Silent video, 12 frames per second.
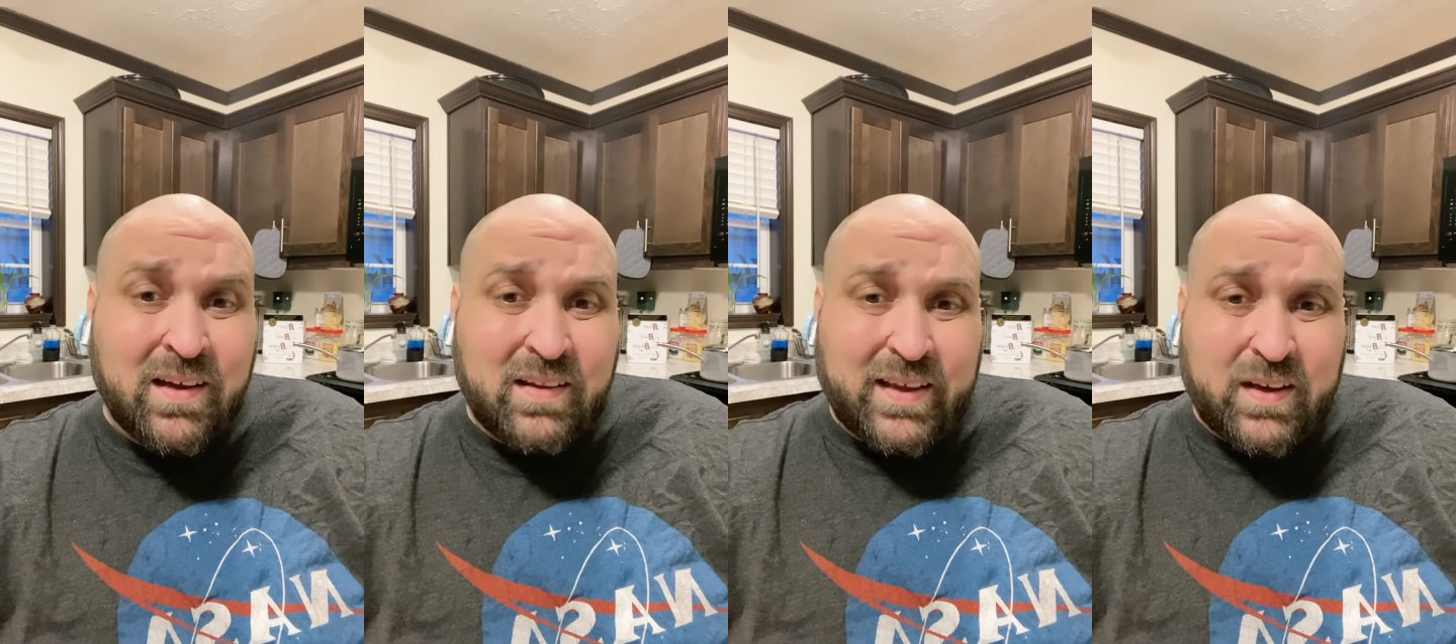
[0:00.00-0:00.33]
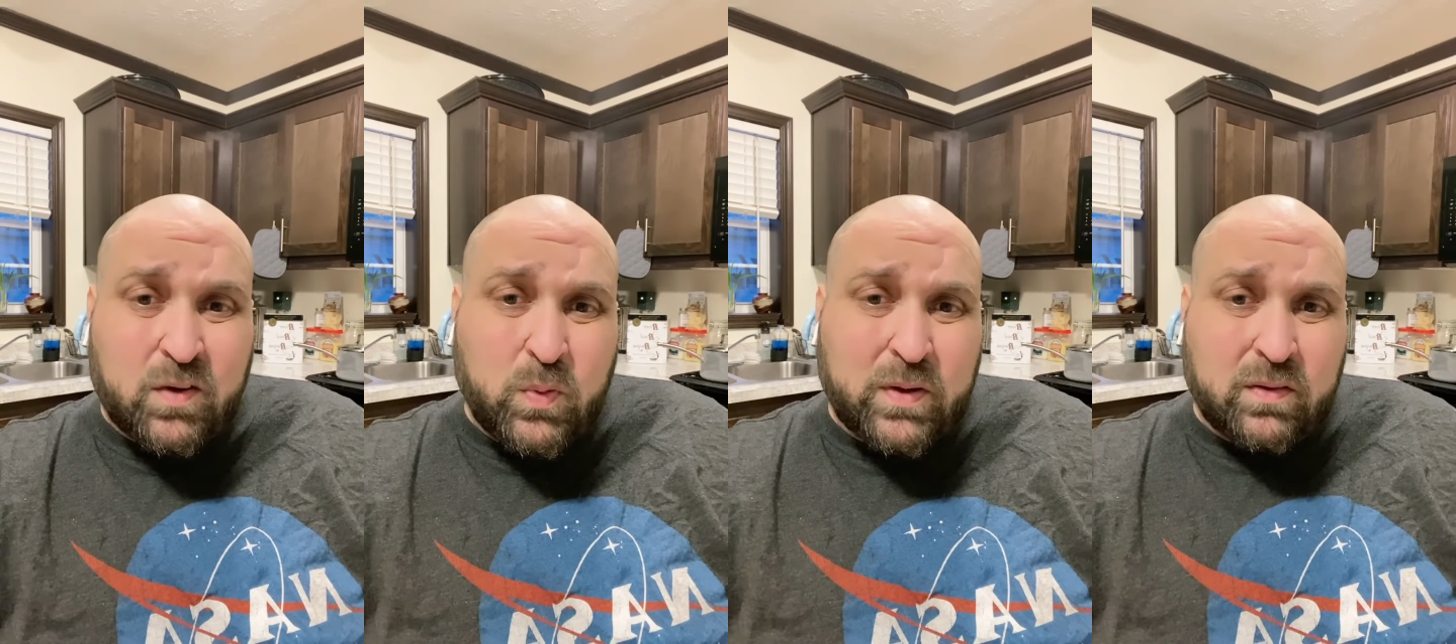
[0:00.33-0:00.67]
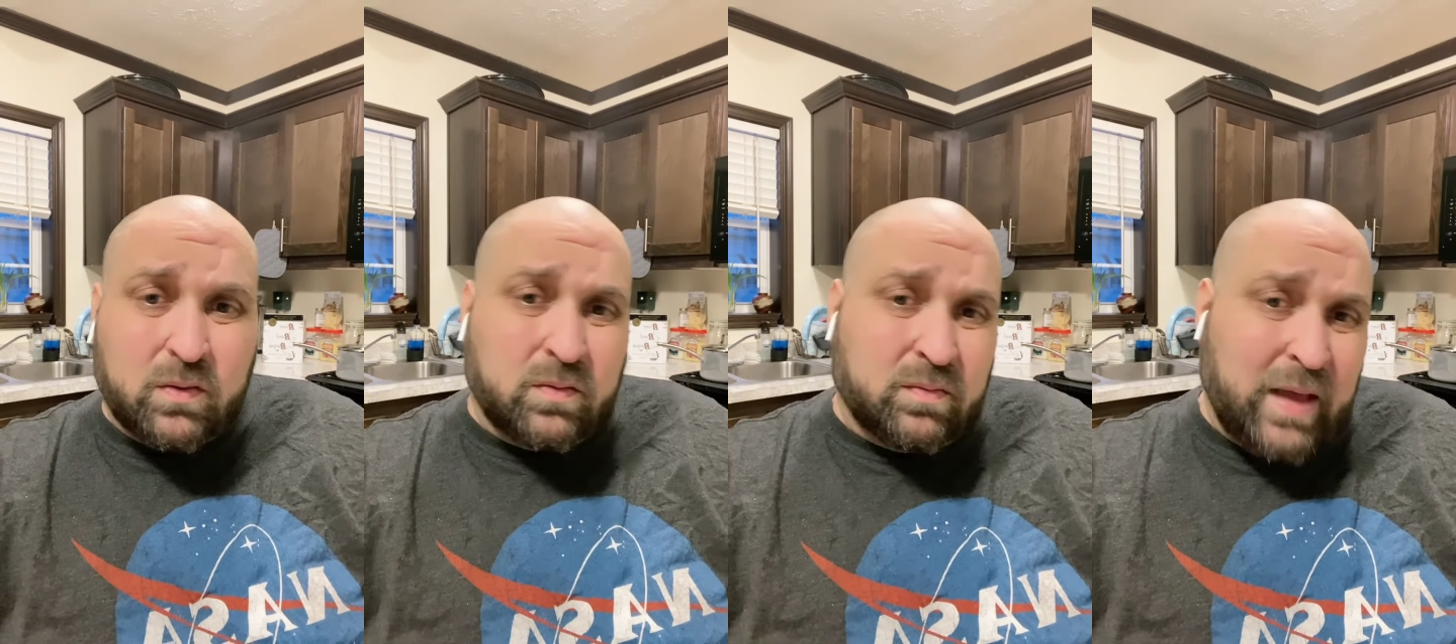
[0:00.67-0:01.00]
like a quick
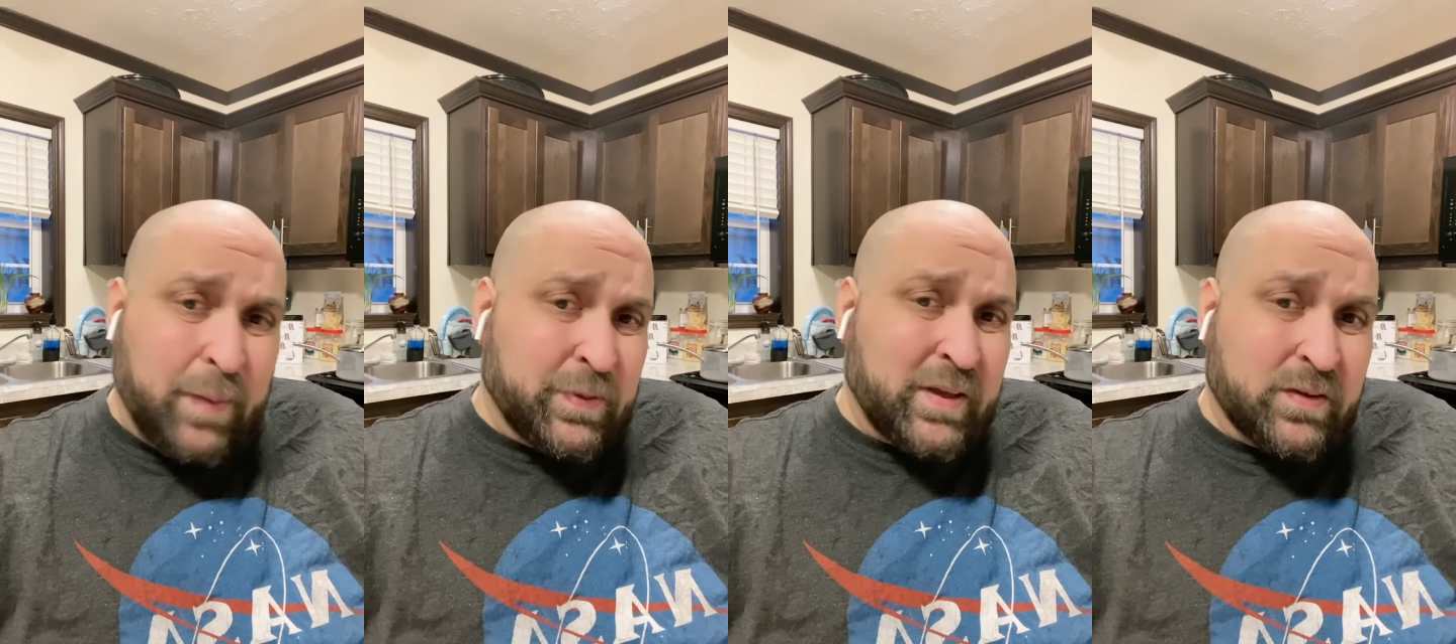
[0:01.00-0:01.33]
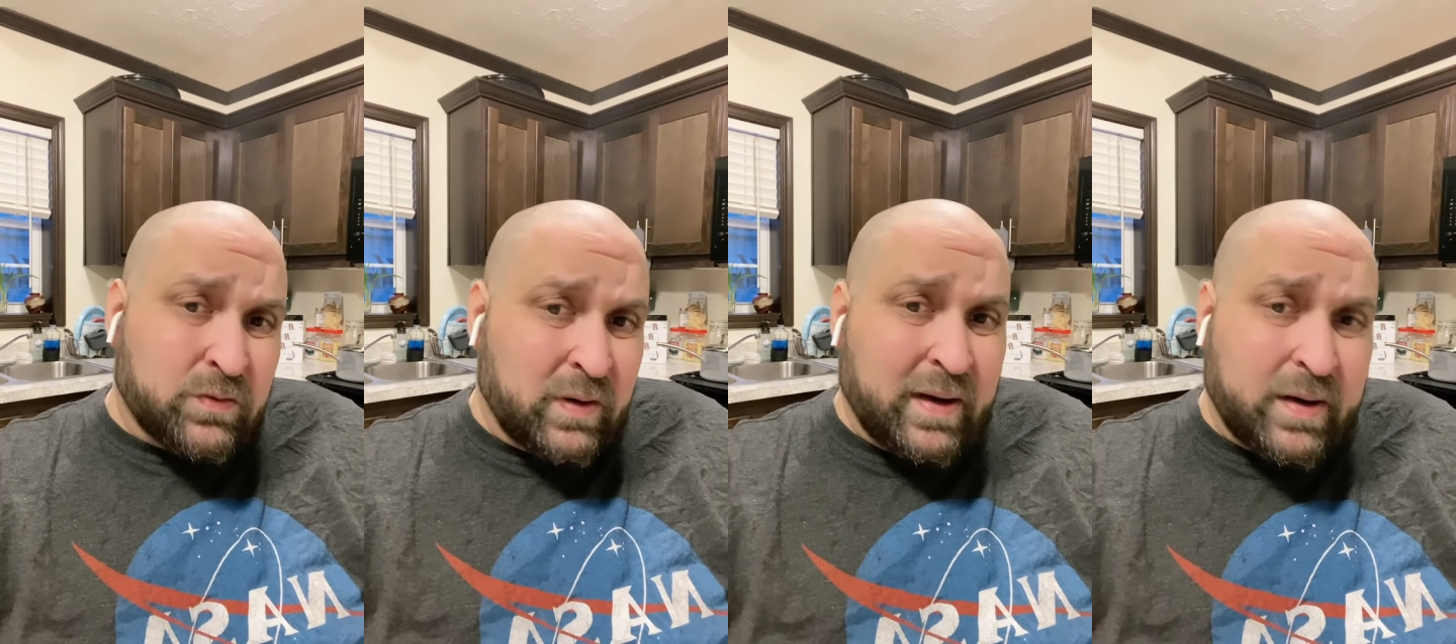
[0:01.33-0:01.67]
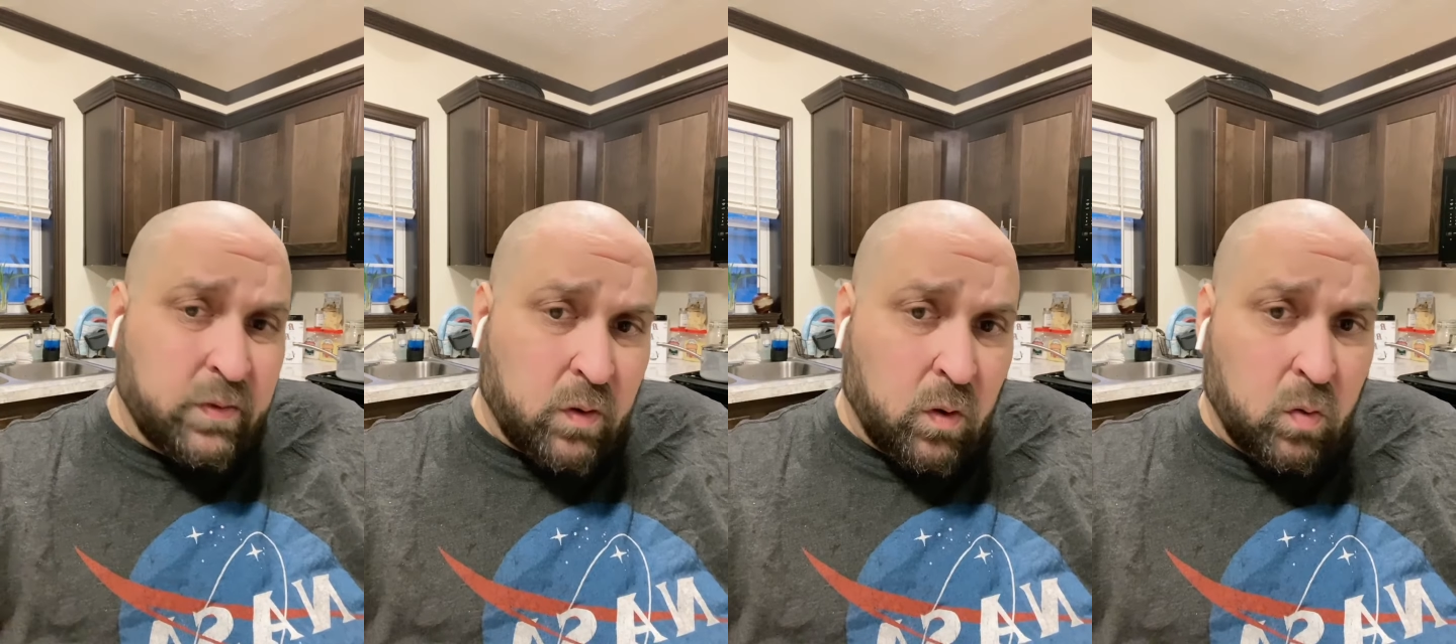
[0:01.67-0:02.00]
little appetizer night
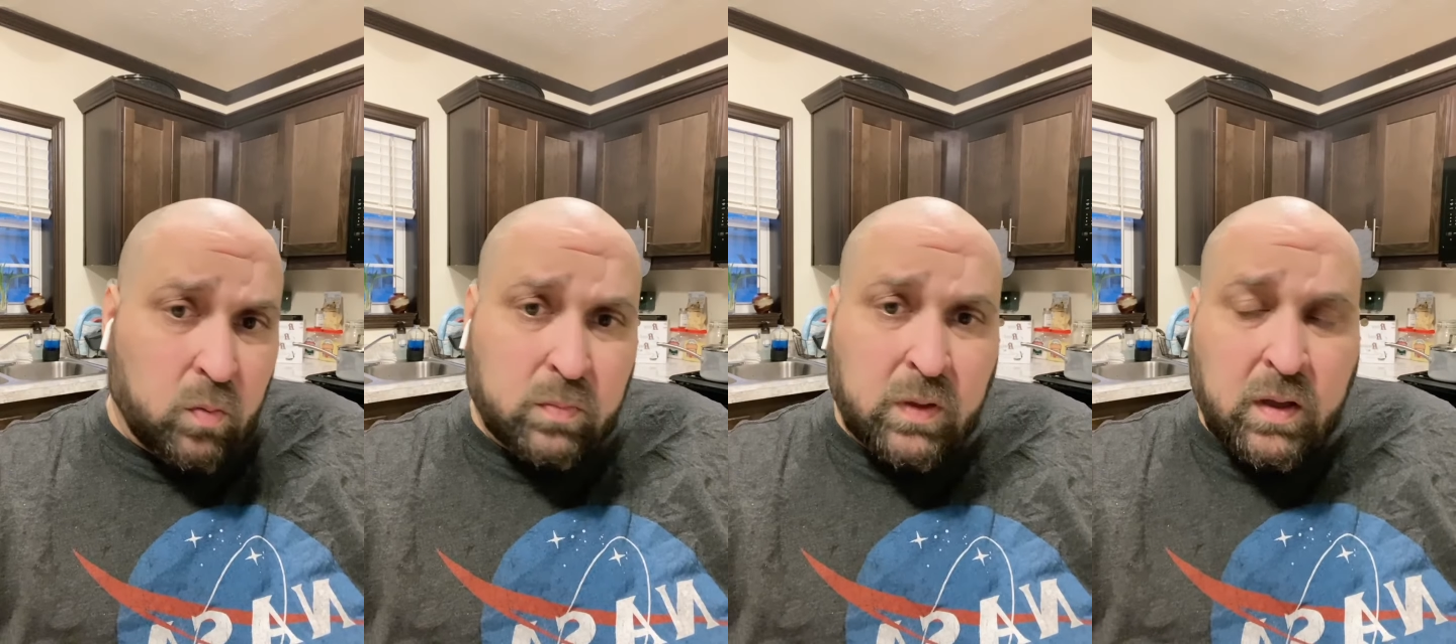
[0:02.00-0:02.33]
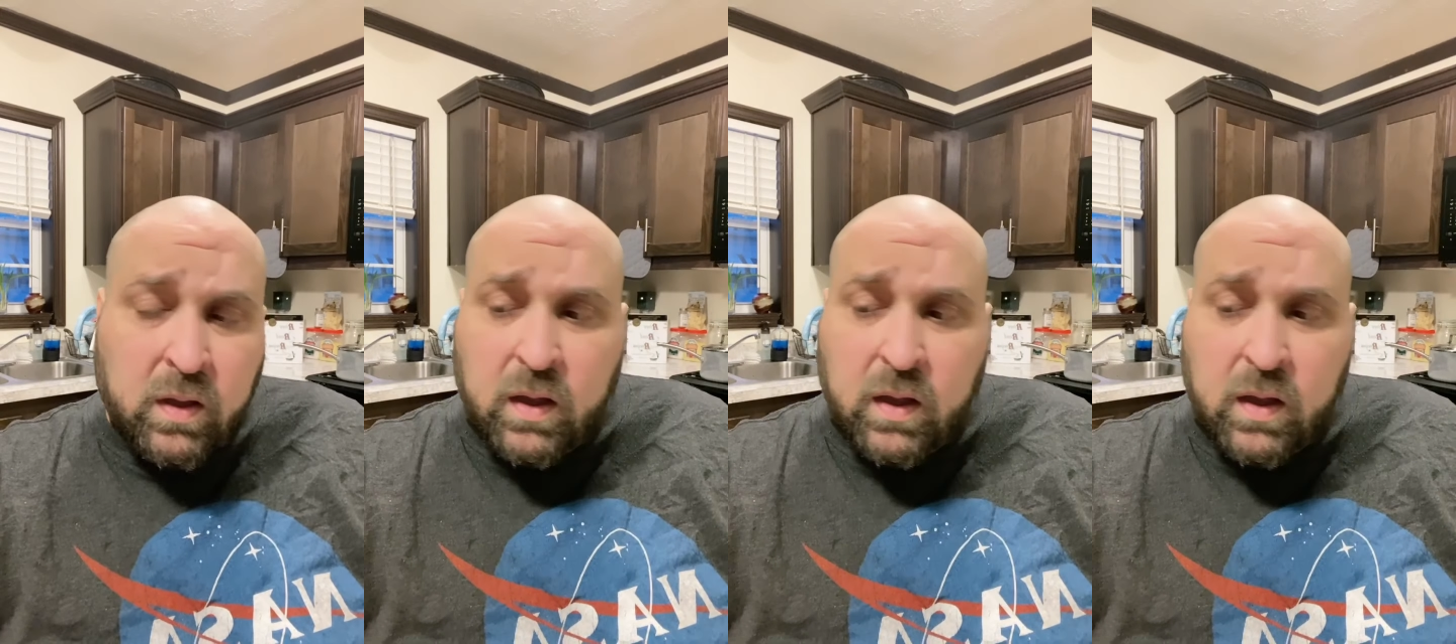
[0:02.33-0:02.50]
here at home.